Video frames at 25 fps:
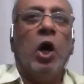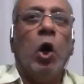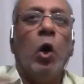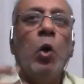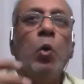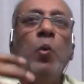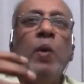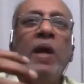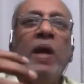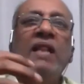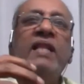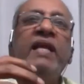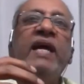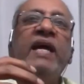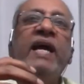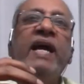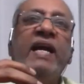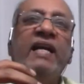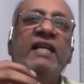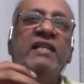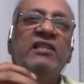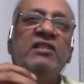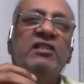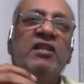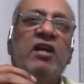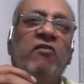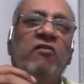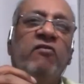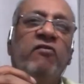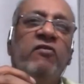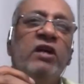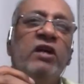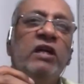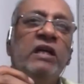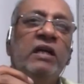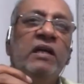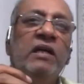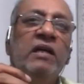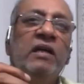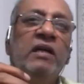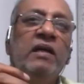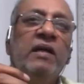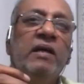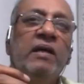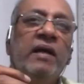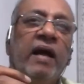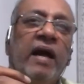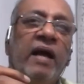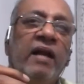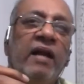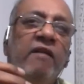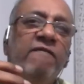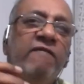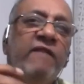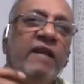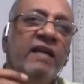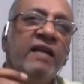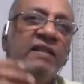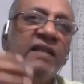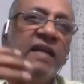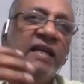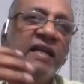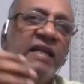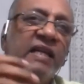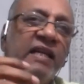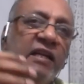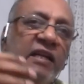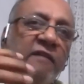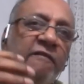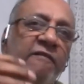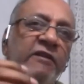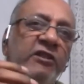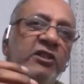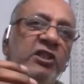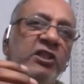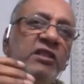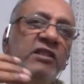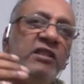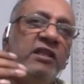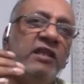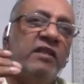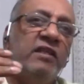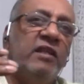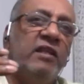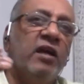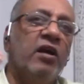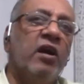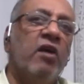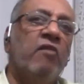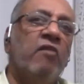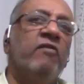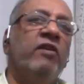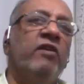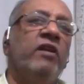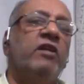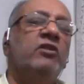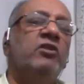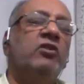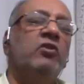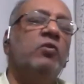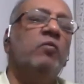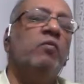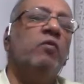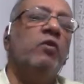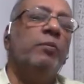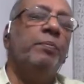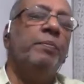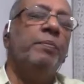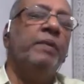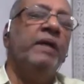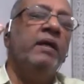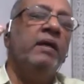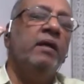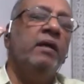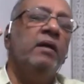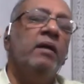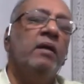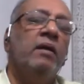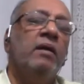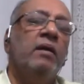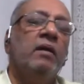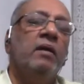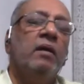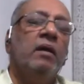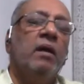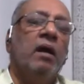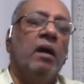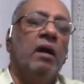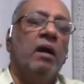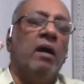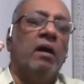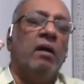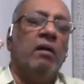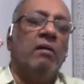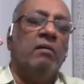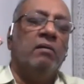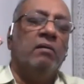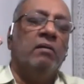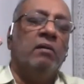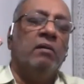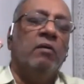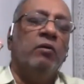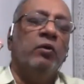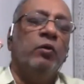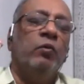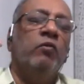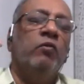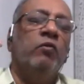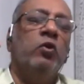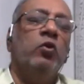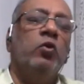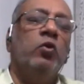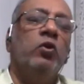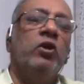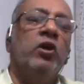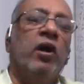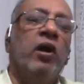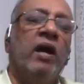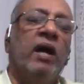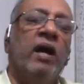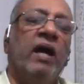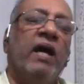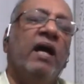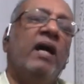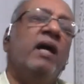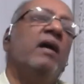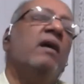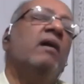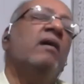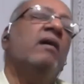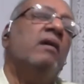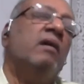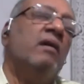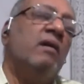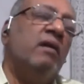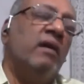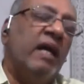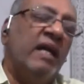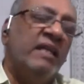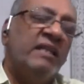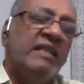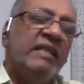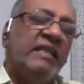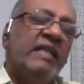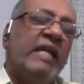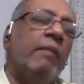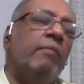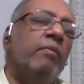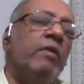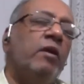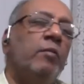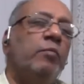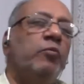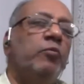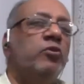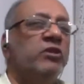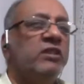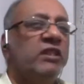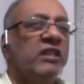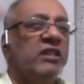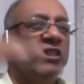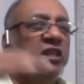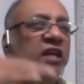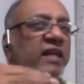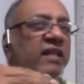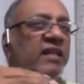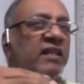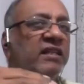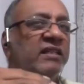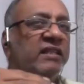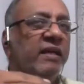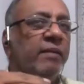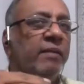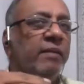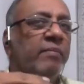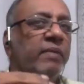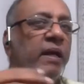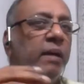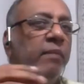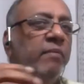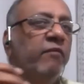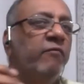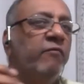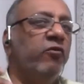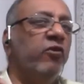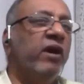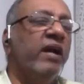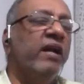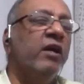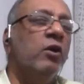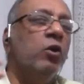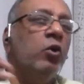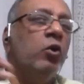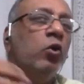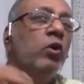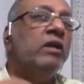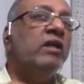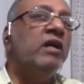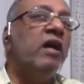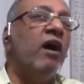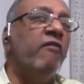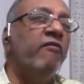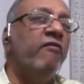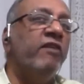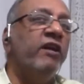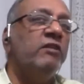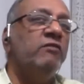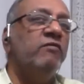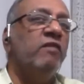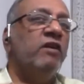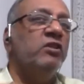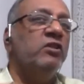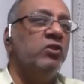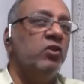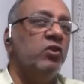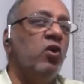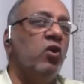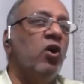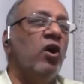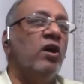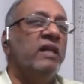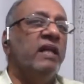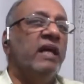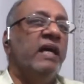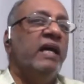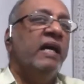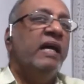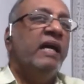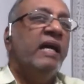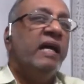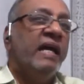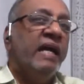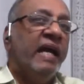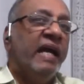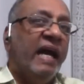how well the head is covered. And if there's any deficiency in the coverage, you would be uh, you would do your establishment procedure at the same time. If you get a good coverage once you got the